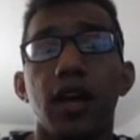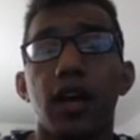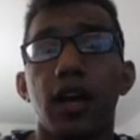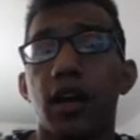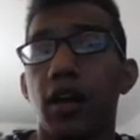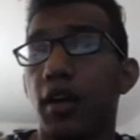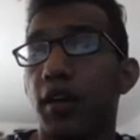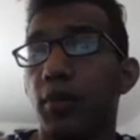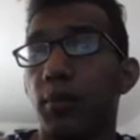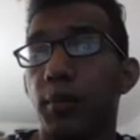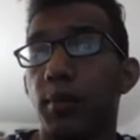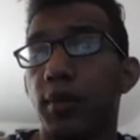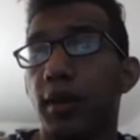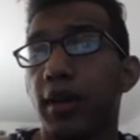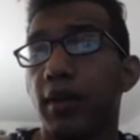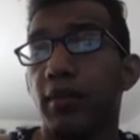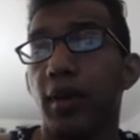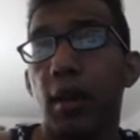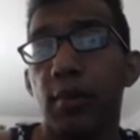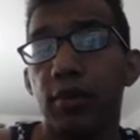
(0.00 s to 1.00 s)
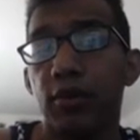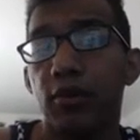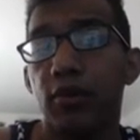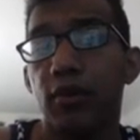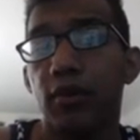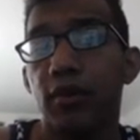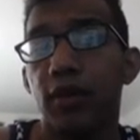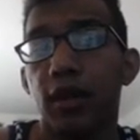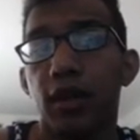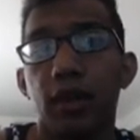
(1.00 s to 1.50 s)
we play Rapid
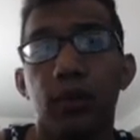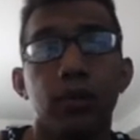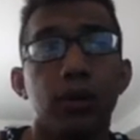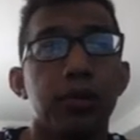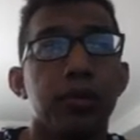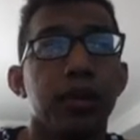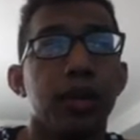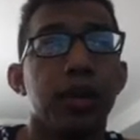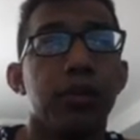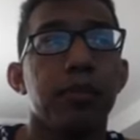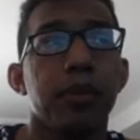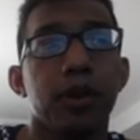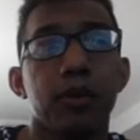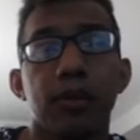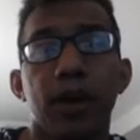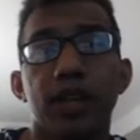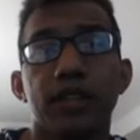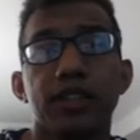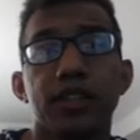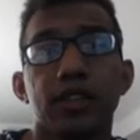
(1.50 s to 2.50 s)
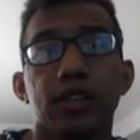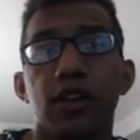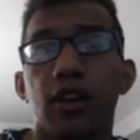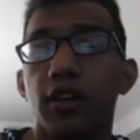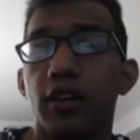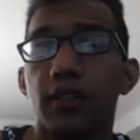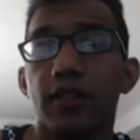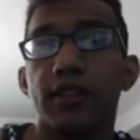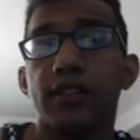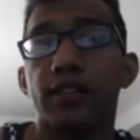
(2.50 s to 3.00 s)
Growth, and we play Bear Magic. All
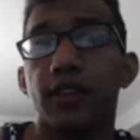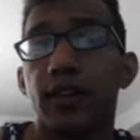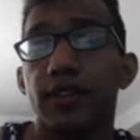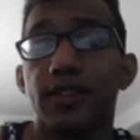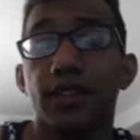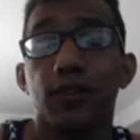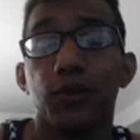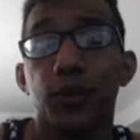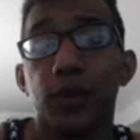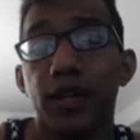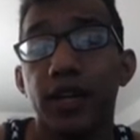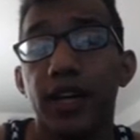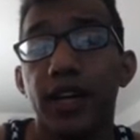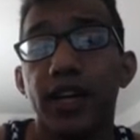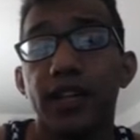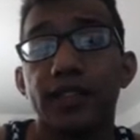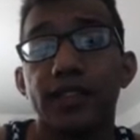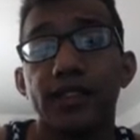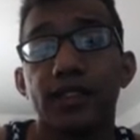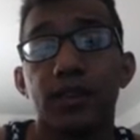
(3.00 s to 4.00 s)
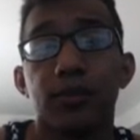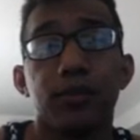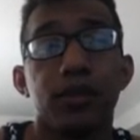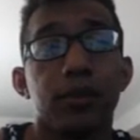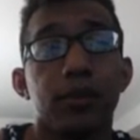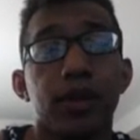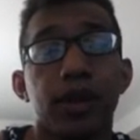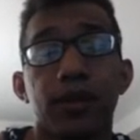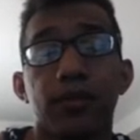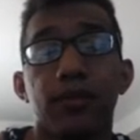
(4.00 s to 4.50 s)
of these cards have quick cast, some of them
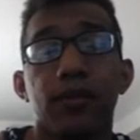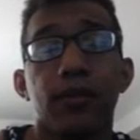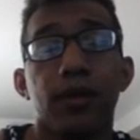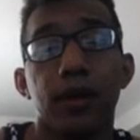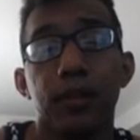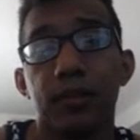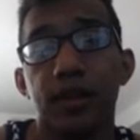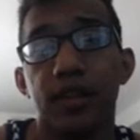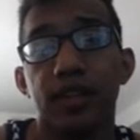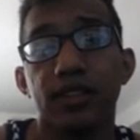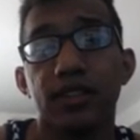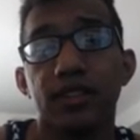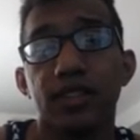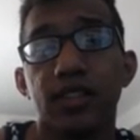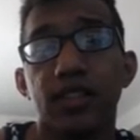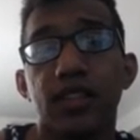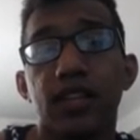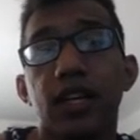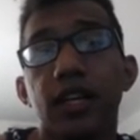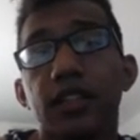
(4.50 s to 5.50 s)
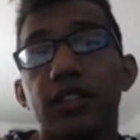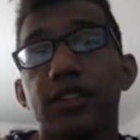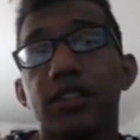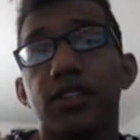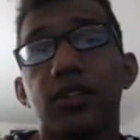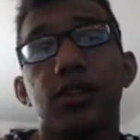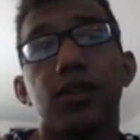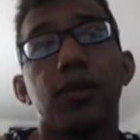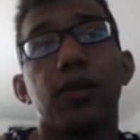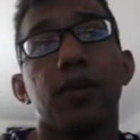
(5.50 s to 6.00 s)
have Remnant,
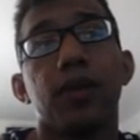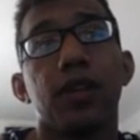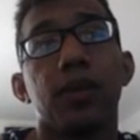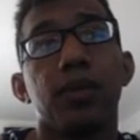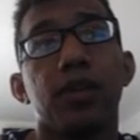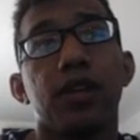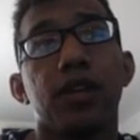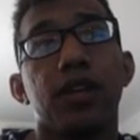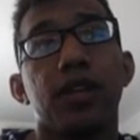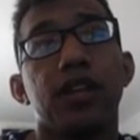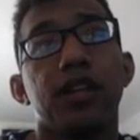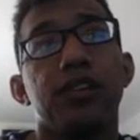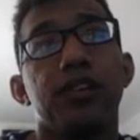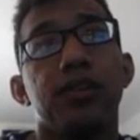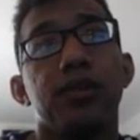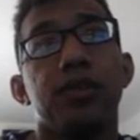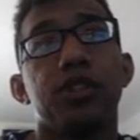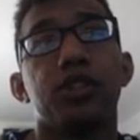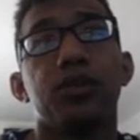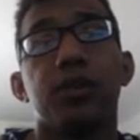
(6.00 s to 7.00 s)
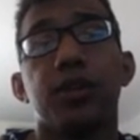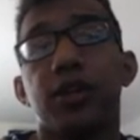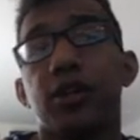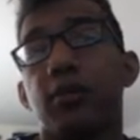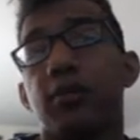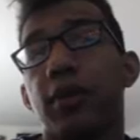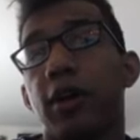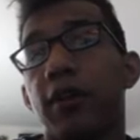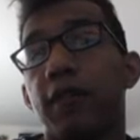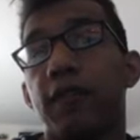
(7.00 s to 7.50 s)
so the ability to trigger
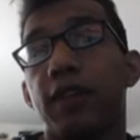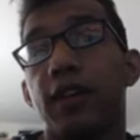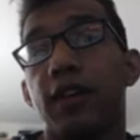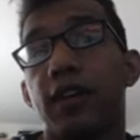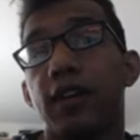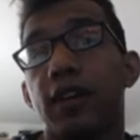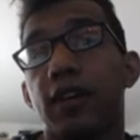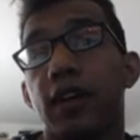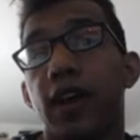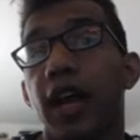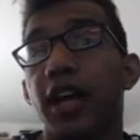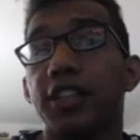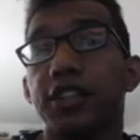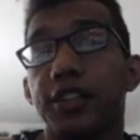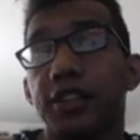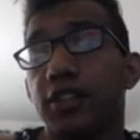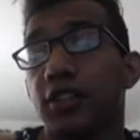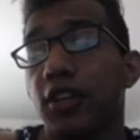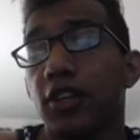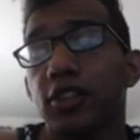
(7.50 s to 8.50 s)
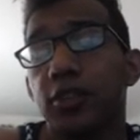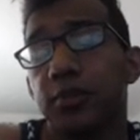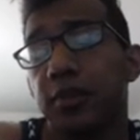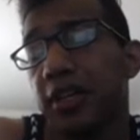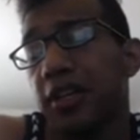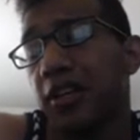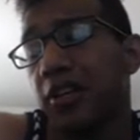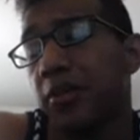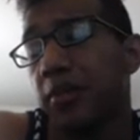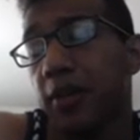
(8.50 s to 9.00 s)
Melfi, actually you can also play
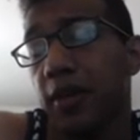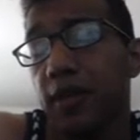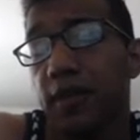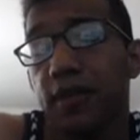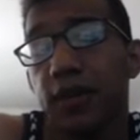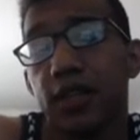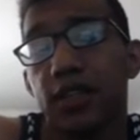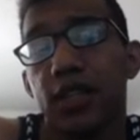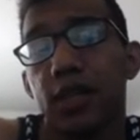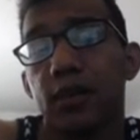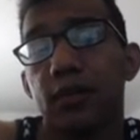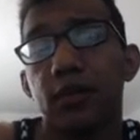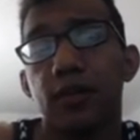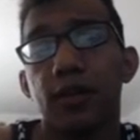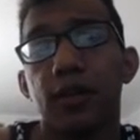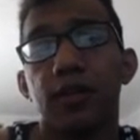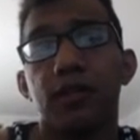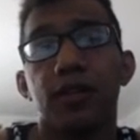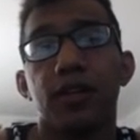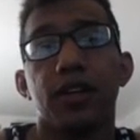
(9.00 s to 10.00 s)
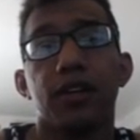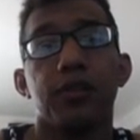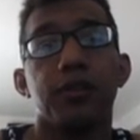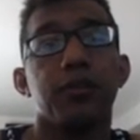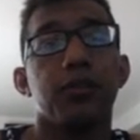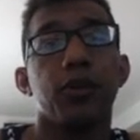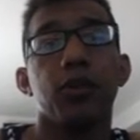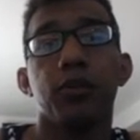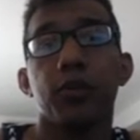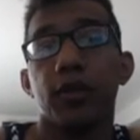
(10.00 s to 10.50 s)
another Melfi on top of a Melfi, and
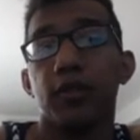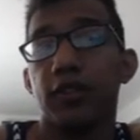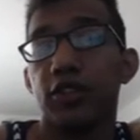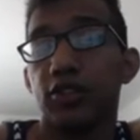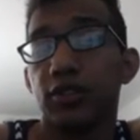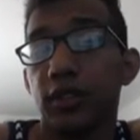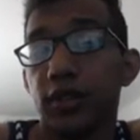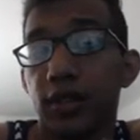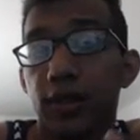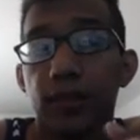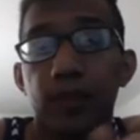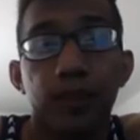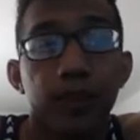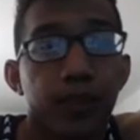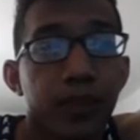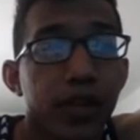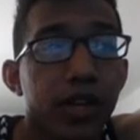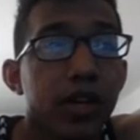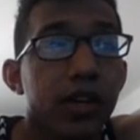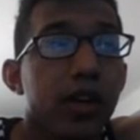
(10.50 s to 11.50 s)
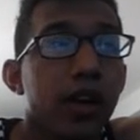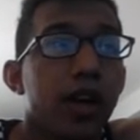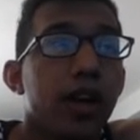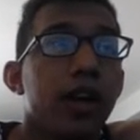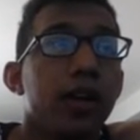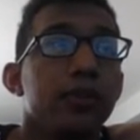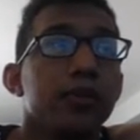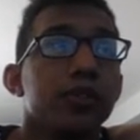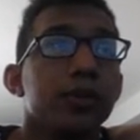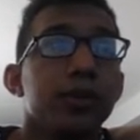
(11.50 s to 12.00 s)
both Melfis trigger.
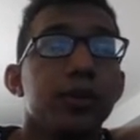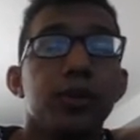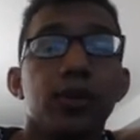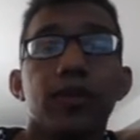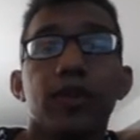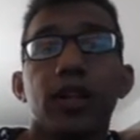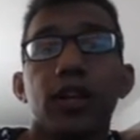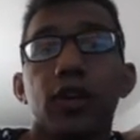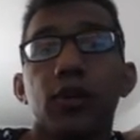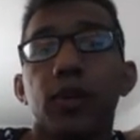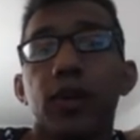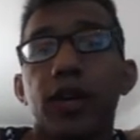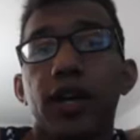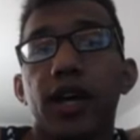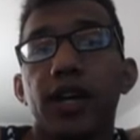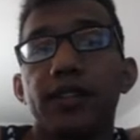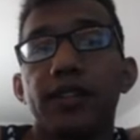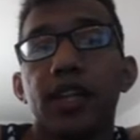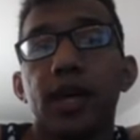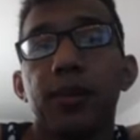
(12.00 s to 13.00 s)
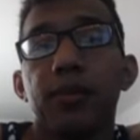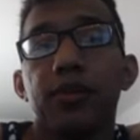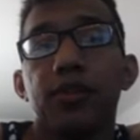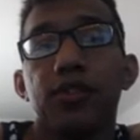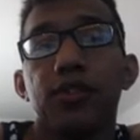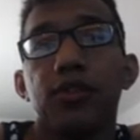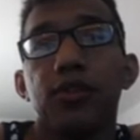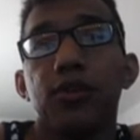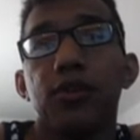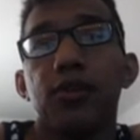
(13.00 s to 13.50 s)
So we do have a lot of quick cast options
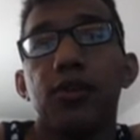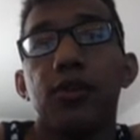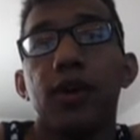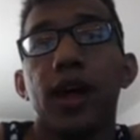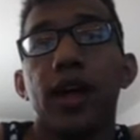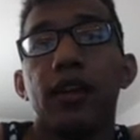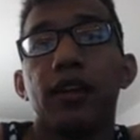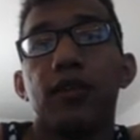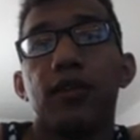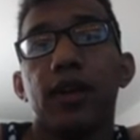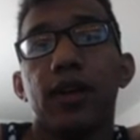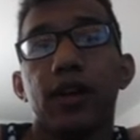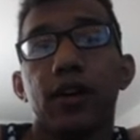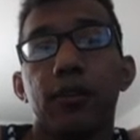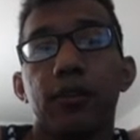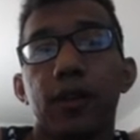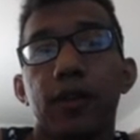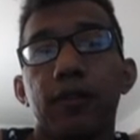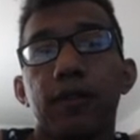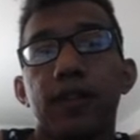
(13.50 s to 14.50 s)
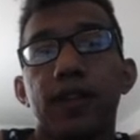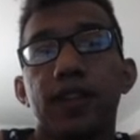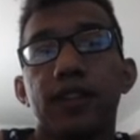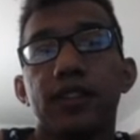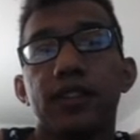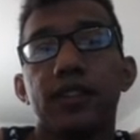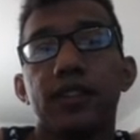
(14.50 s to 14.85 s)
to activate our Melfis,